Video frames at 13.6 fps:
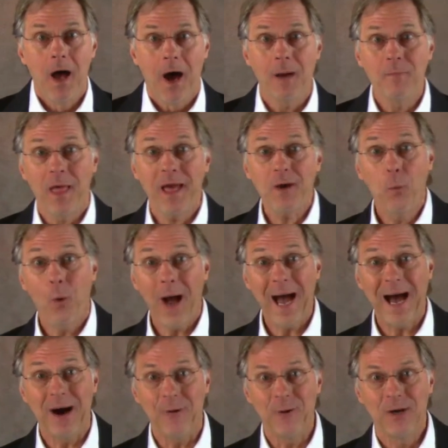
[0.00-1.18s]
I'm like,
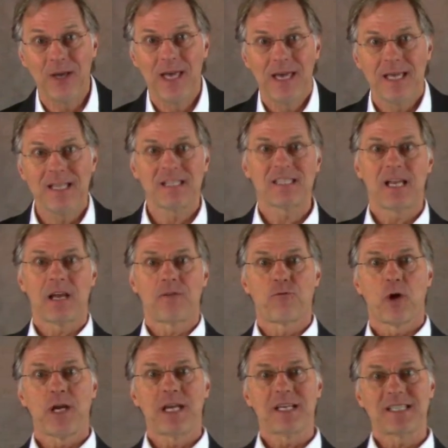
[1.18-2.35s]
wow. Instead of
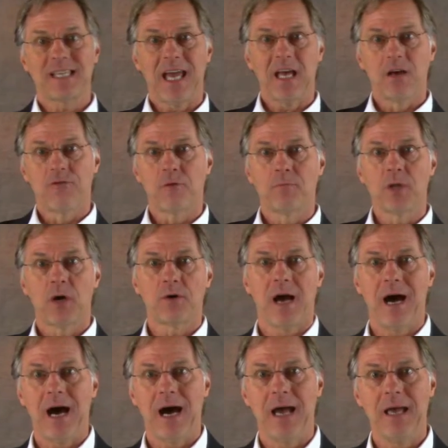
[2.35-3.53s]
running a scale from low to
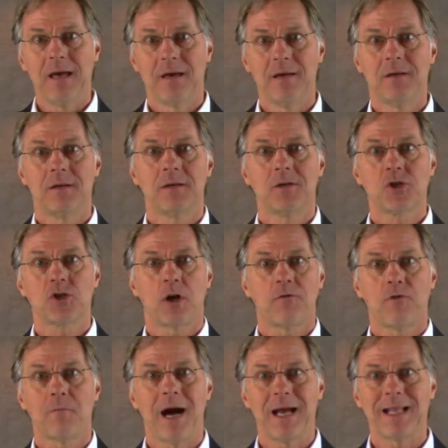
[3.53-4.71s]
high, start
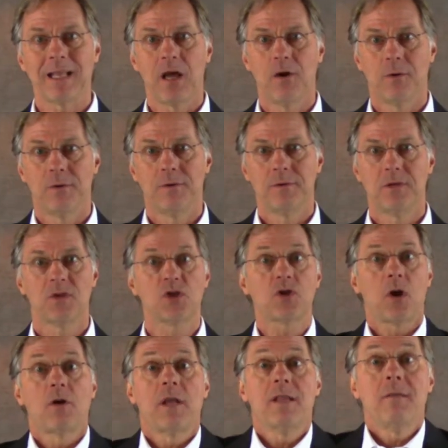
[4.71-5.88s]
from high to low.
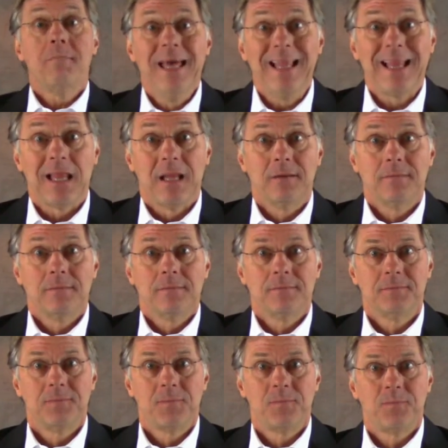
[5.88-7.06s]
Start in the middle.
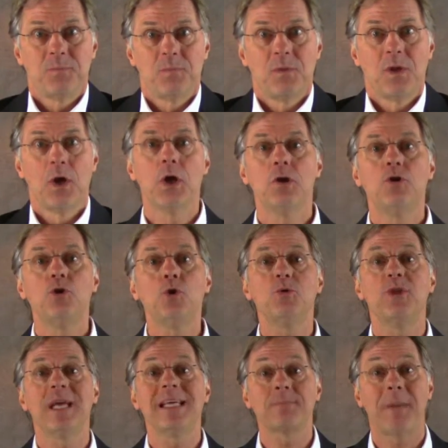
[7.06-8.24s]
Do
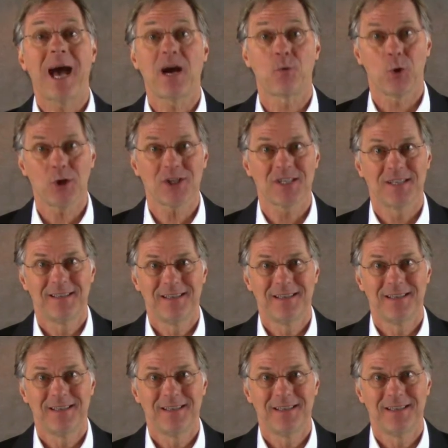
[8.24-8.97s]
things backwards.